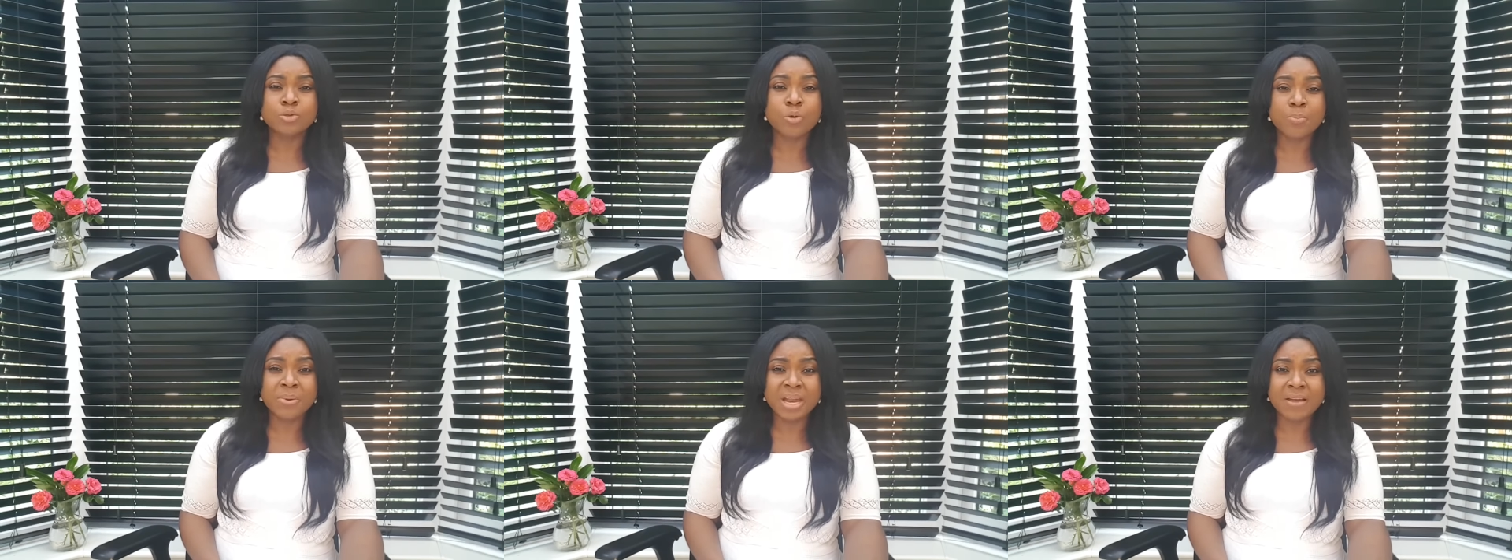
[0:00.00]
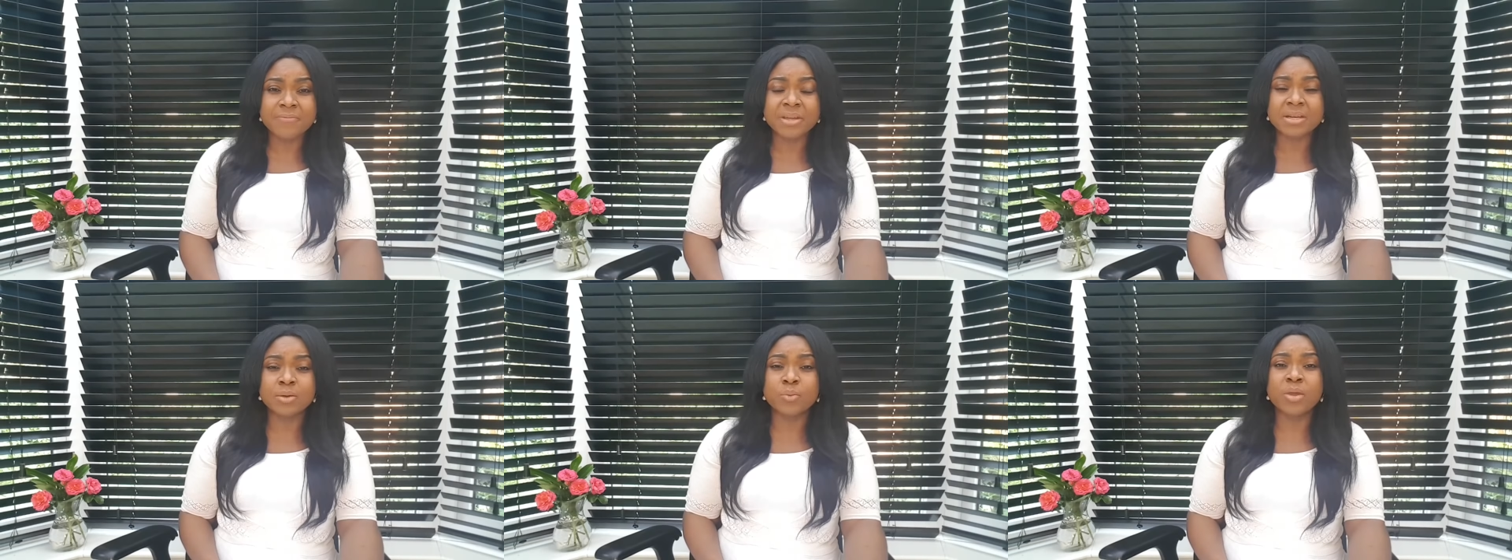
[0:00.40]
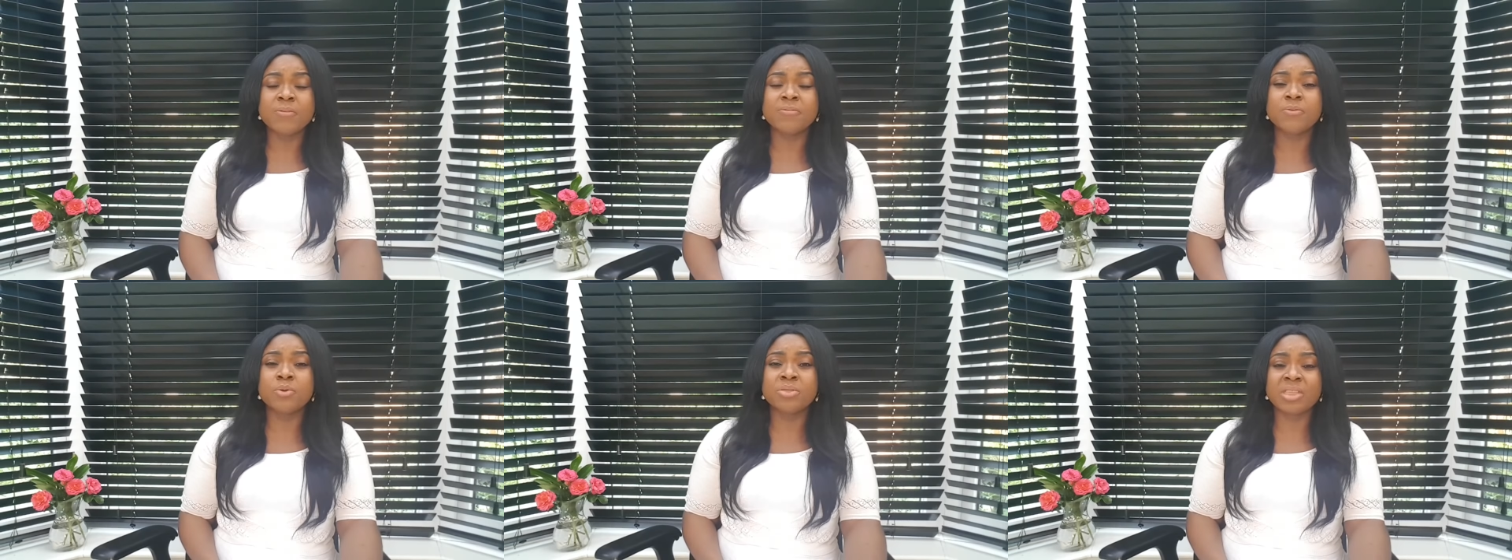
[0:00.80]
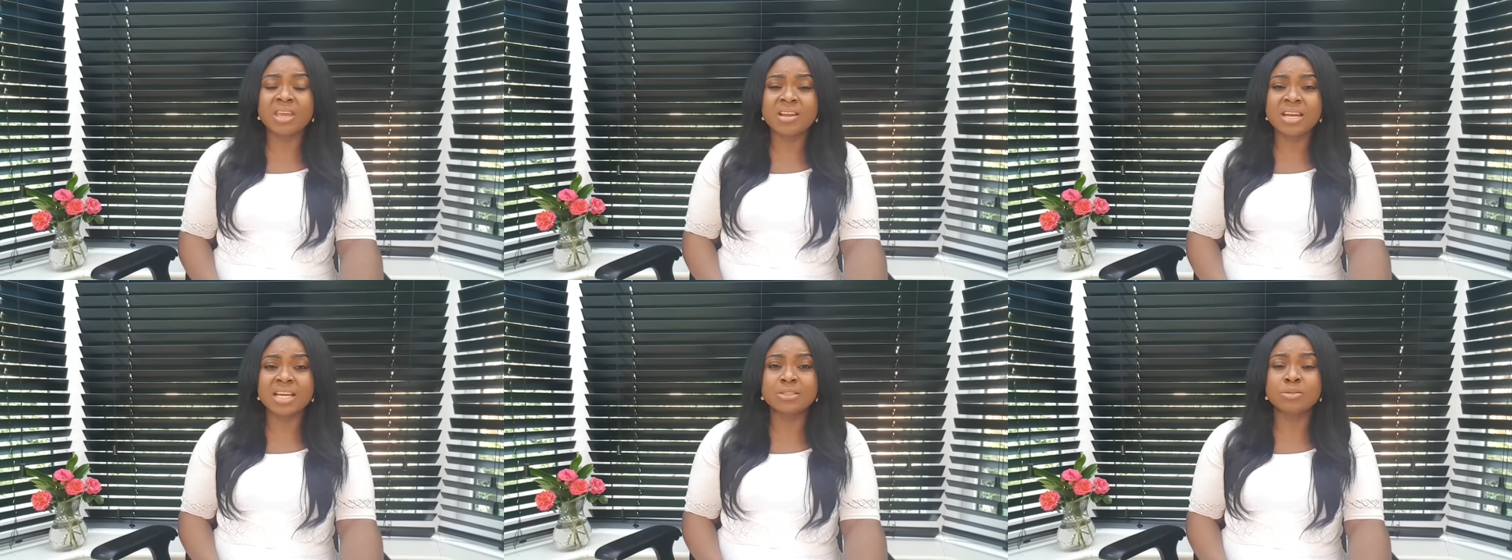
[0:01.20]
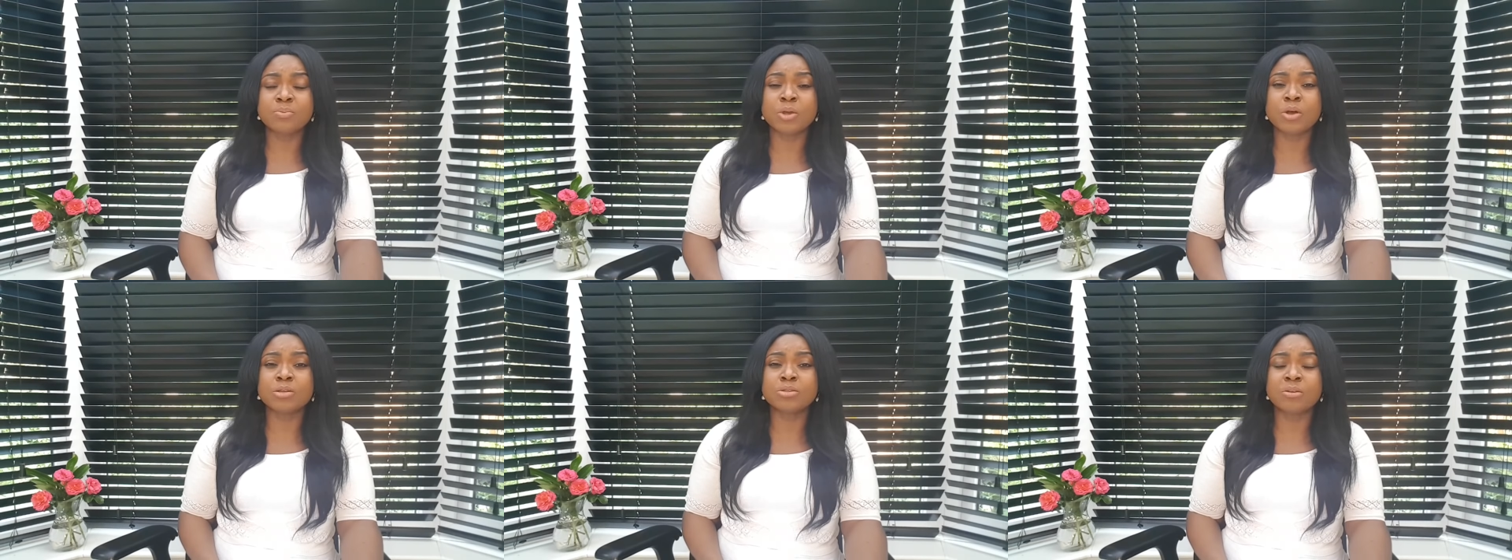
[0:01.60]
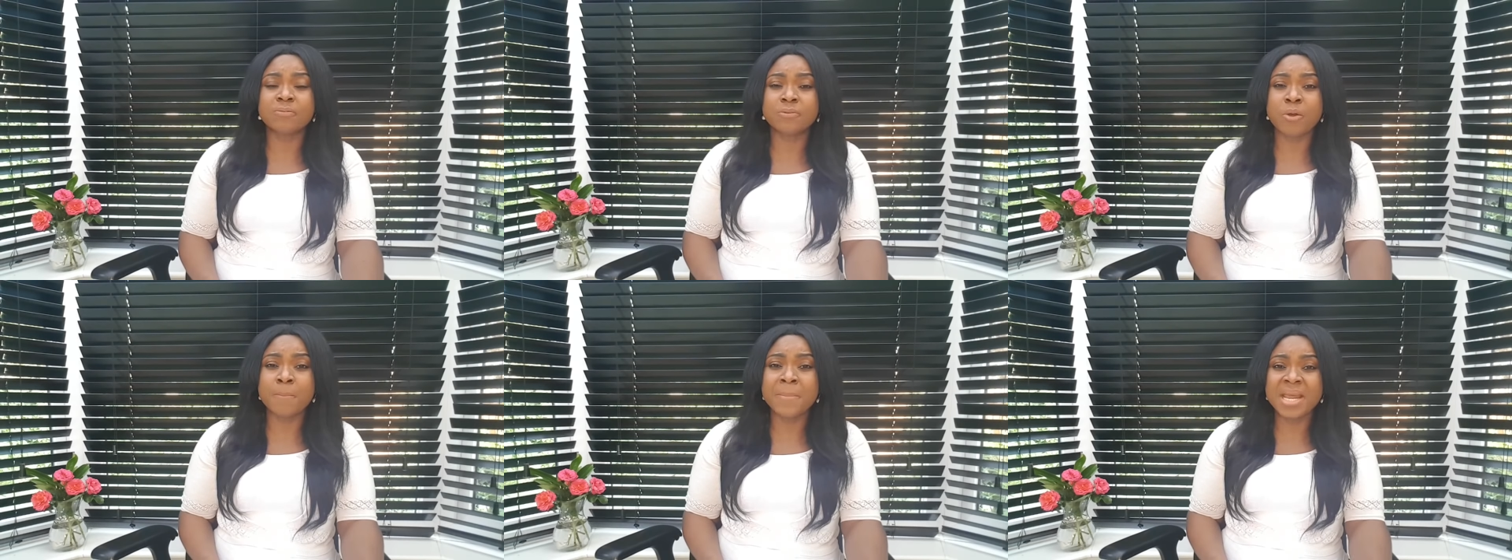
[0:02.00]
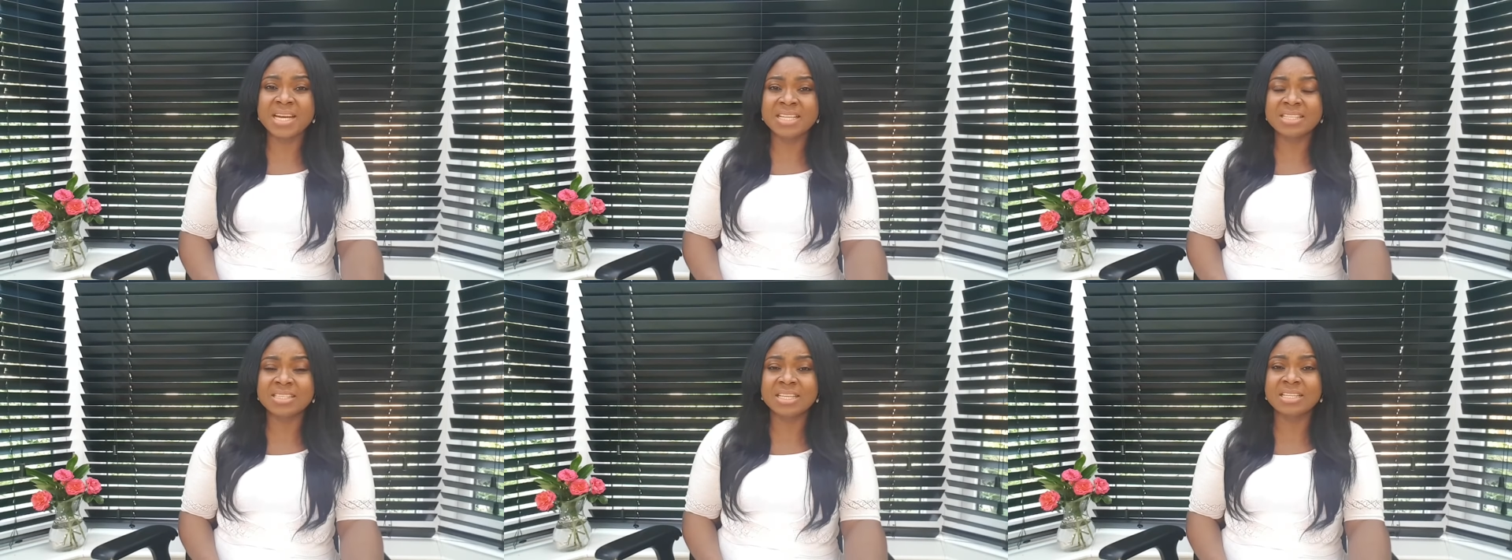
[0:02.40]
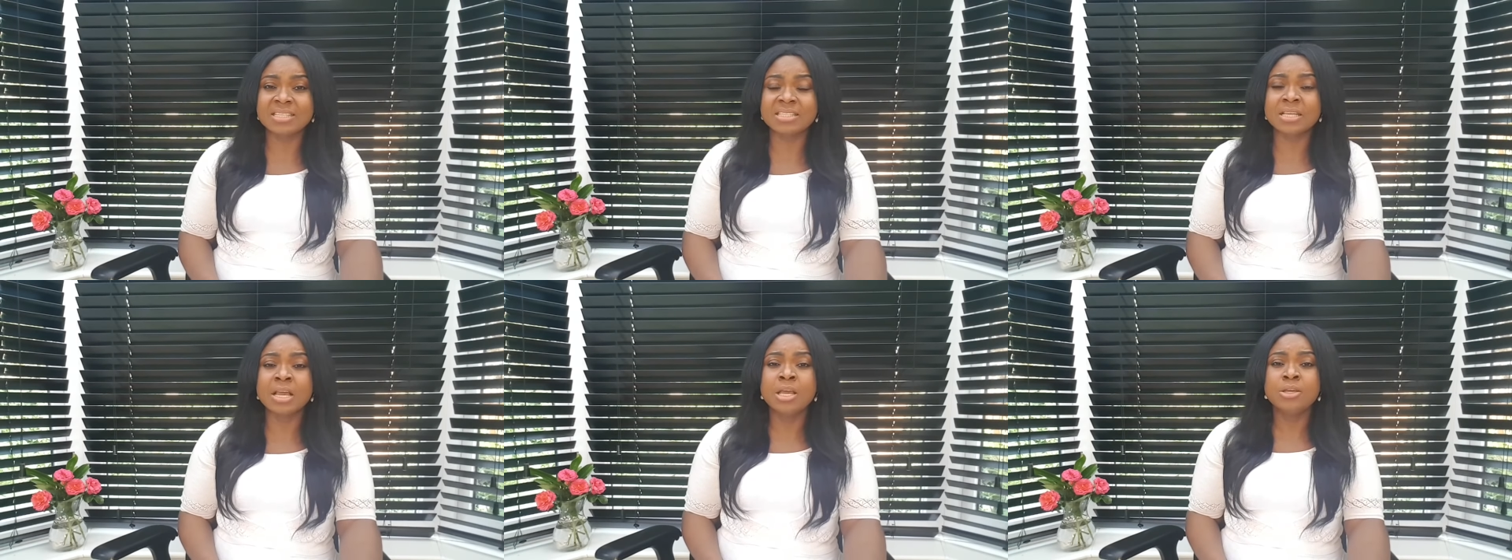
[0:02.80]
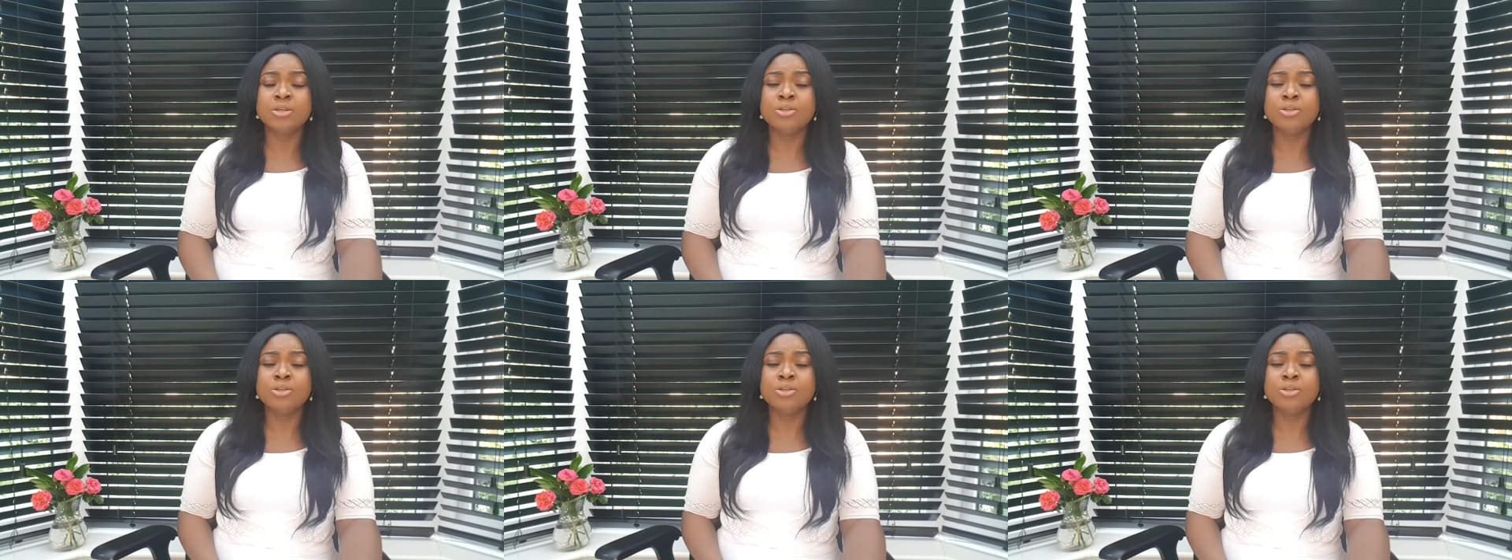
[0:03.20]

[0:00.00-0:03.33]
So, beloved, if you think that because of your many sins,